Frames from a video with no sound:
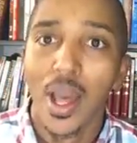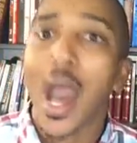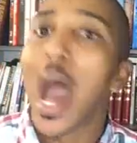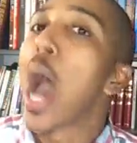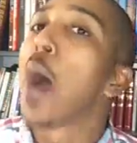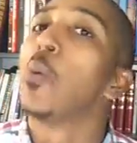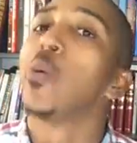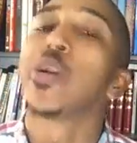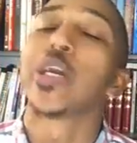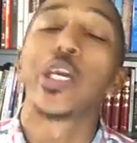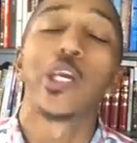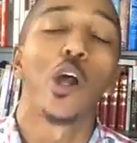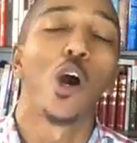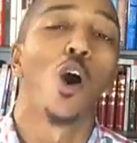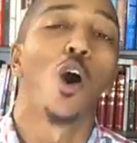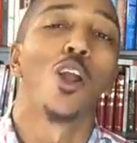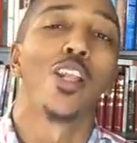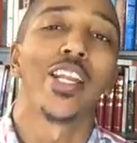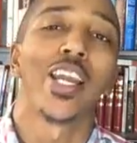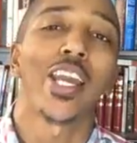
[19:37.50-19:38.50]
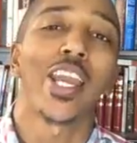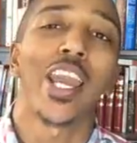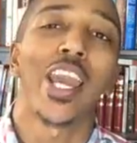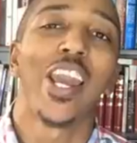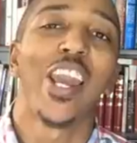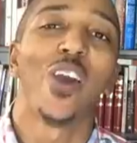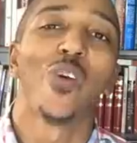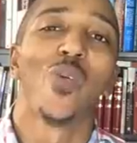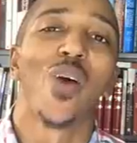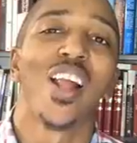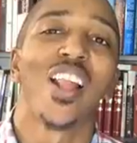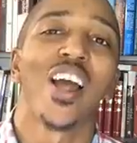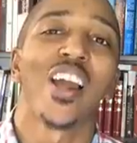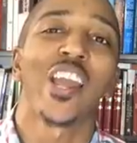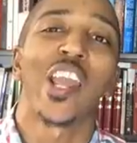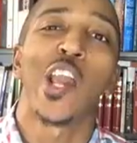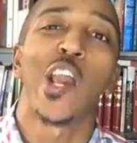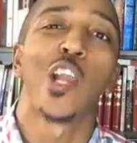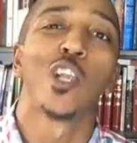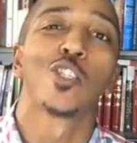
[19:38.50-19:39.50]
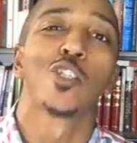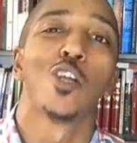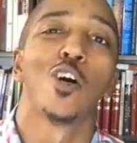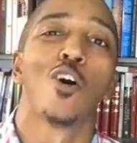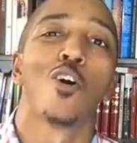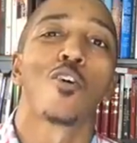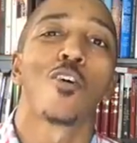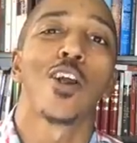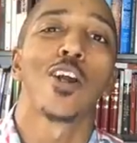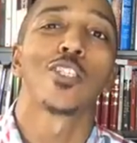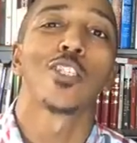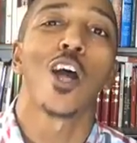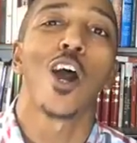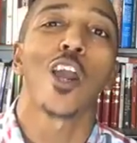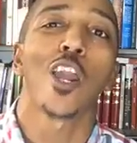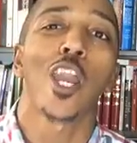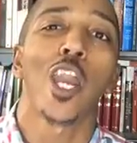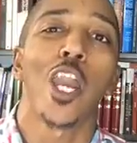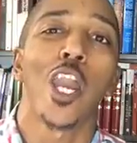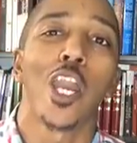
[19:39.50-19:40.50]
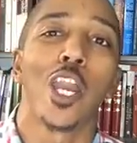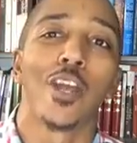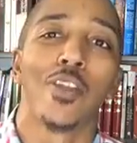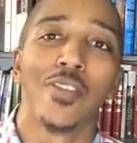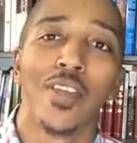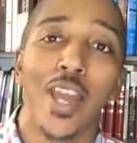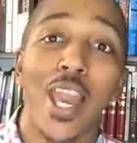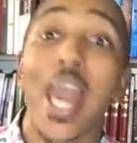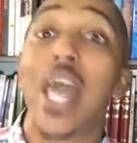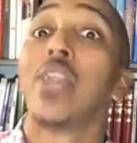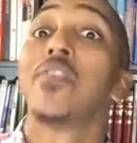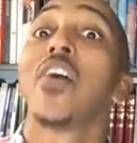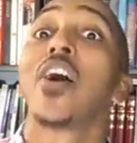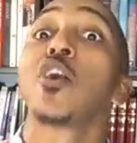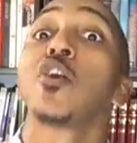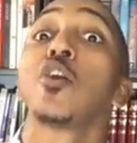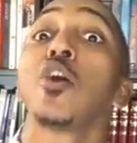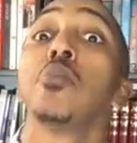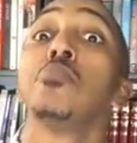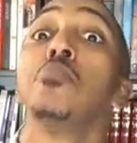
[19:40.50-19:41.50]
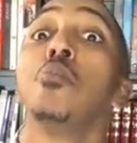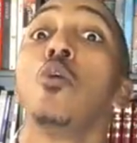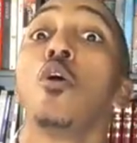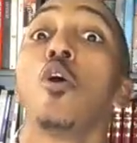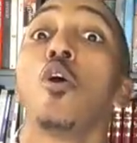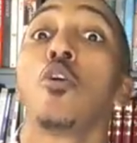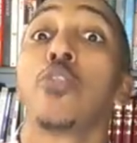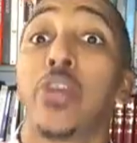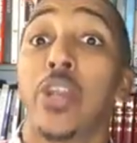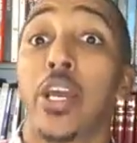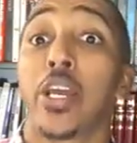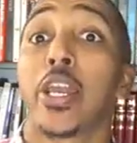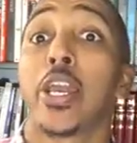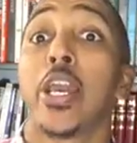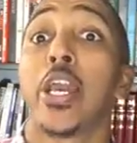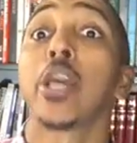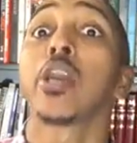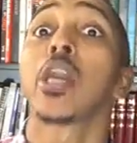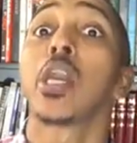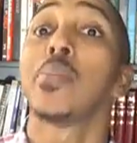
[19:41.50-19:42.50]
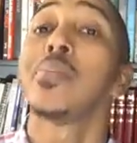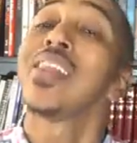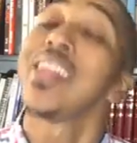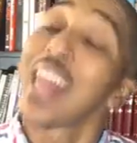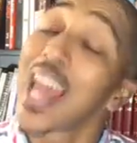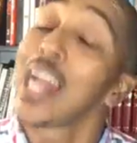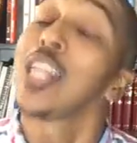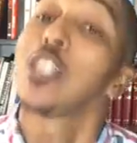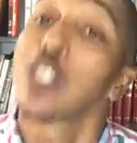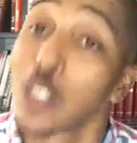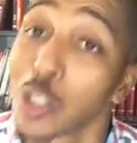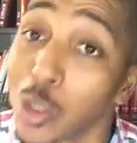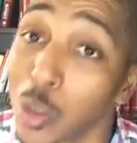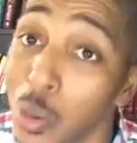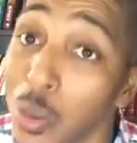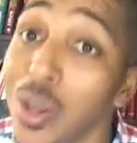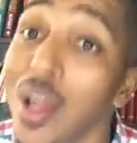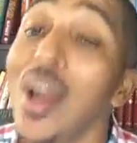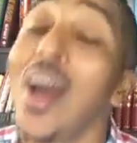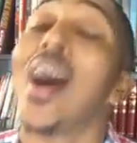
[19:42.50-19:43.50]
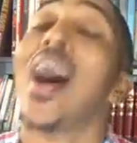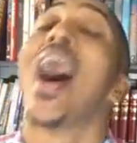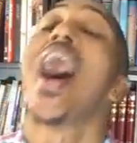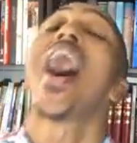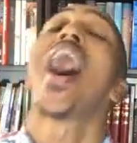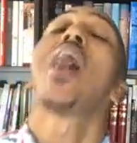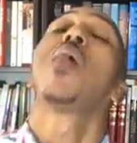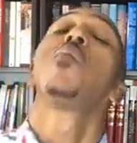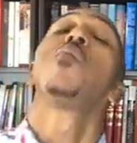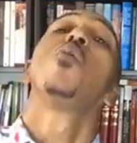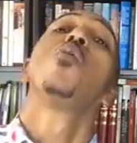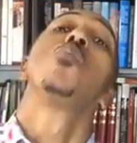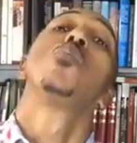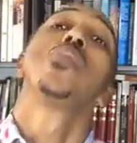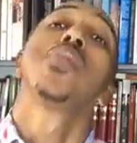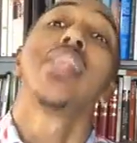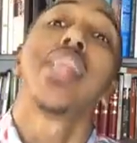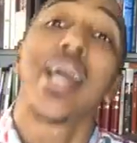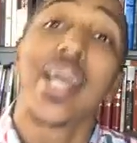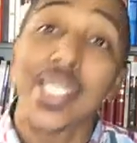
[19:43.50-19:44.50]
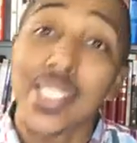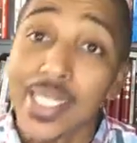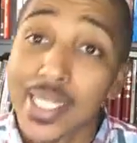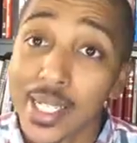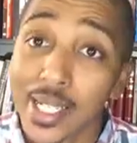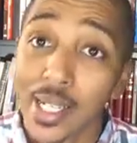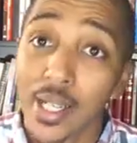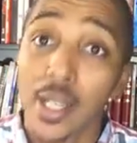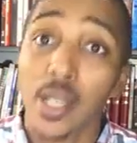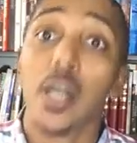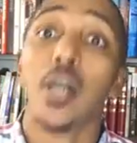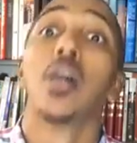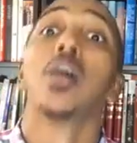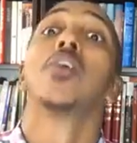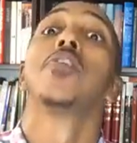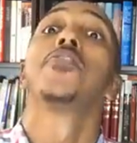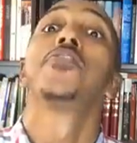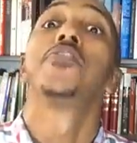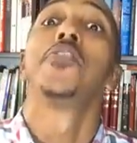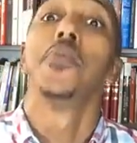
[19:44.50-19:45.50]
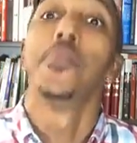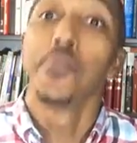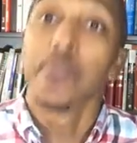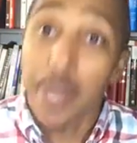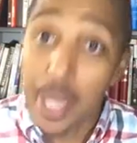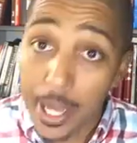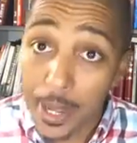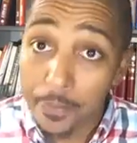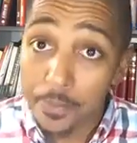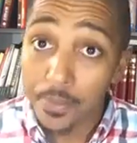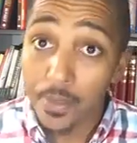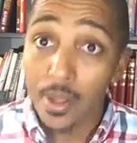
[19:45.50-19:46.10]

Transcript: I want to get all that I can while I can, as long as I can. And if I can get more than I can, give me that too. I want pleasure for me.